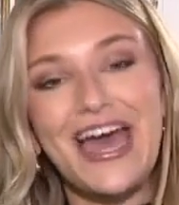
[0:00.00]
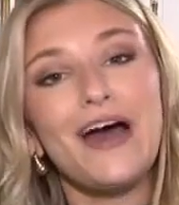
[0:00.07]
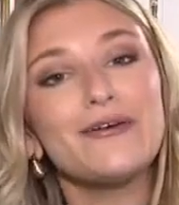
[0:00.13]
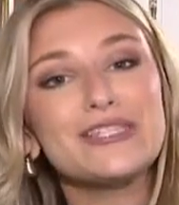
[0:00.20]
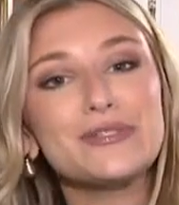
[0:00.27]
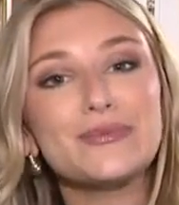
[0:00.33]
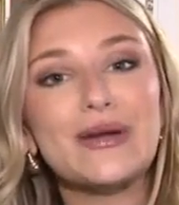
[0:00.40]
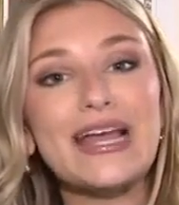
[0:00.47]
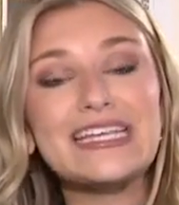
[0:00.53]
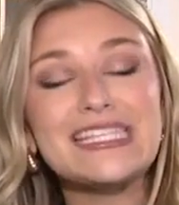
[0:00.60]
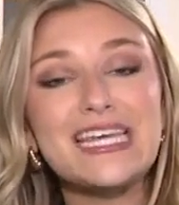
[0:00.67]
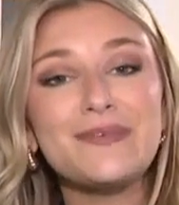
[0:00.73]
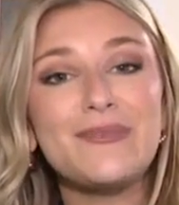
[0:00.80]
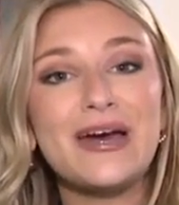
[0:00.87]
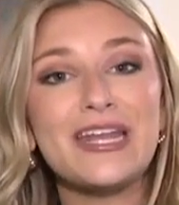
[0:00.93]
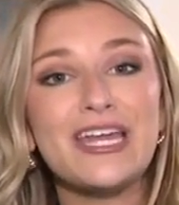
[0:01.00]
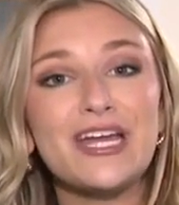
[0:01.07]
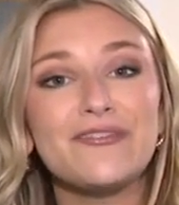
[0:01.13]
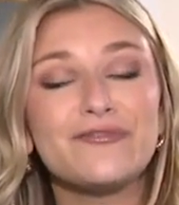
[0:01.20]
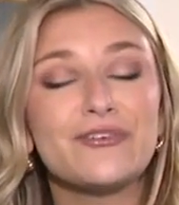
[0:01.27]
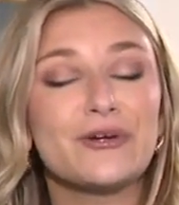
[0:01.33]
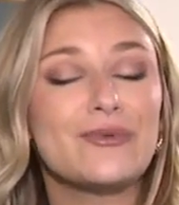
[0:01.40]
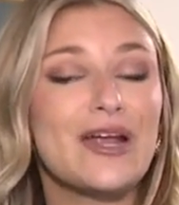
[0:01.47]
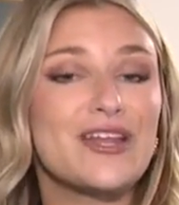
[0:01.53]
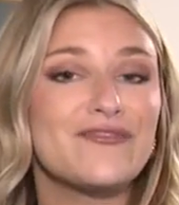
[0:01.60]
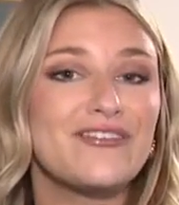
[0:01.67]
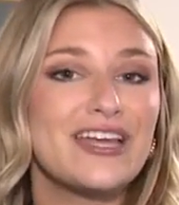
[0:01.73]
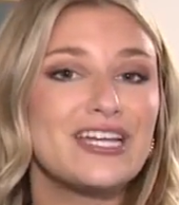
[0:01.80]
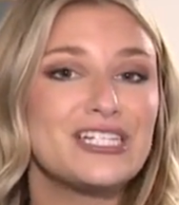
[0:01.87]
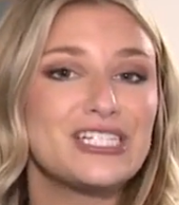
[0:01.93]
how it's raising money for
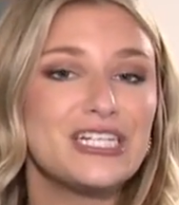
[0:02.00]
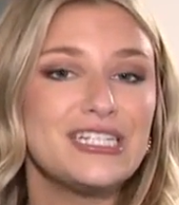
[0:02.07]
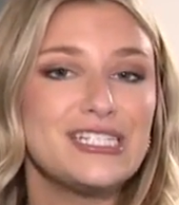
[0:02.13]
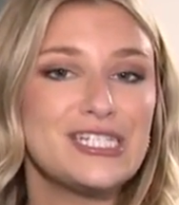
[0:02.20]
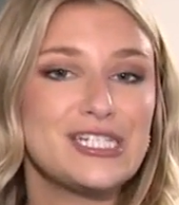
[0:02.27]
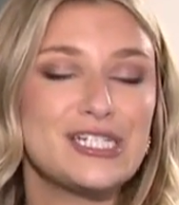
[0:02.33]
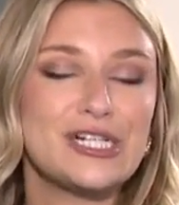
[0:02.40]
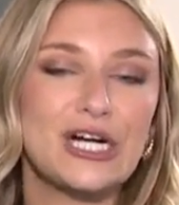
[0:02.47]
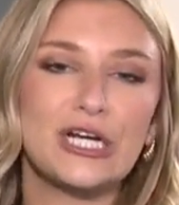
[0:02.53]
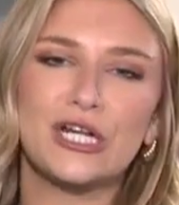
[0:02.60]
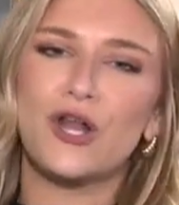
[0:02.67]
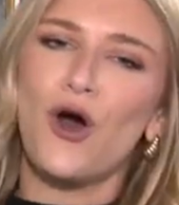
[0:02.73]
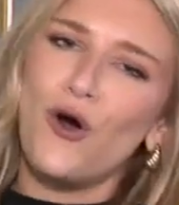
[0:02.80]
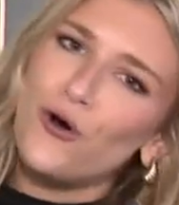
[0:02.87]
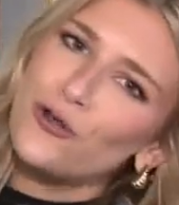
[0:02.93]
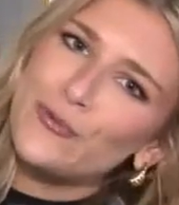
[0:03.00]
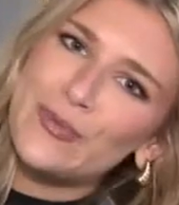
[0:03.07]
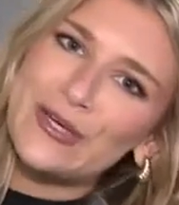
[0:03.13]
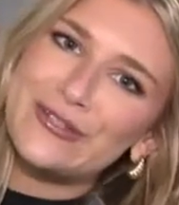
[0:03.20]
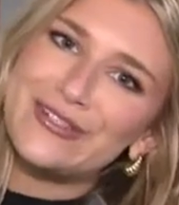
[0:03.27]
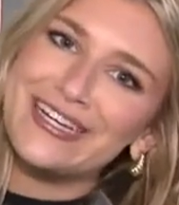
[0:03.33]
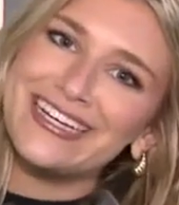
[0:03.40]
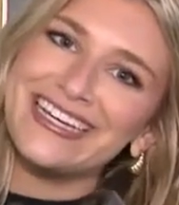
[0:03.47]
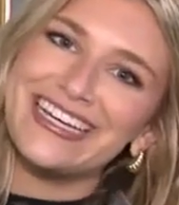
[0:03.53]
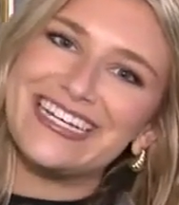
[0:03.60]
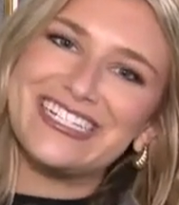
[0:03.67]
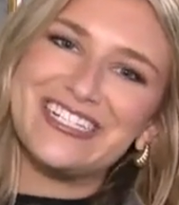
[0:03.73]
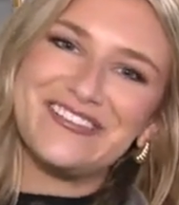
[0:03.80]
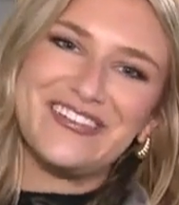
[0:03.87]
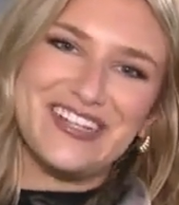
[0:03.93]
renovations to turn an old building
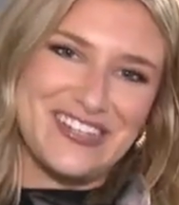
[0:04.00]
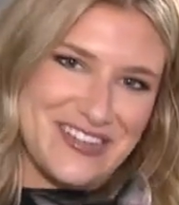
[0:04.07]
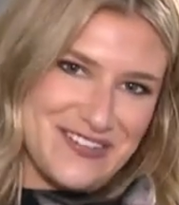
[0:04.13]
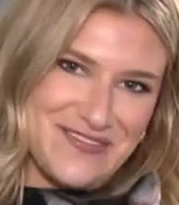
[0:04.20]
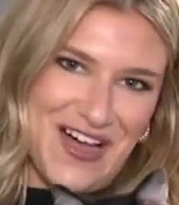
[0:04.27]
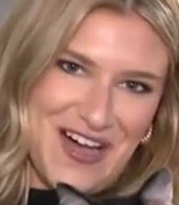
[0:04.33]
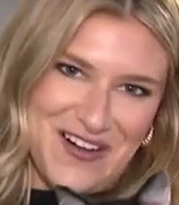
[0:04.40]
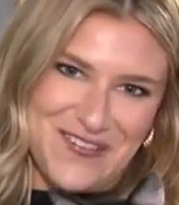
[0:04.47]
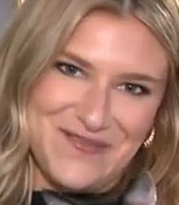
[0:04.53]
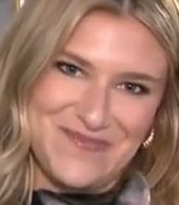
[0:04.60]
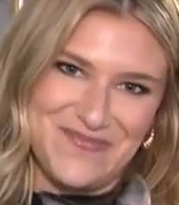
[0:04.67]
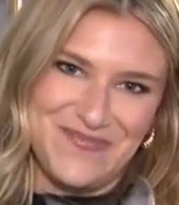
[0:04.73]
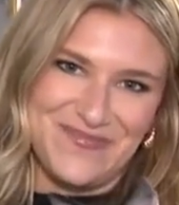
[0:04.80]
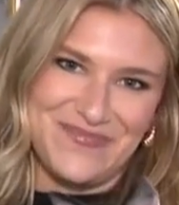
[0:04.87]
into a new home.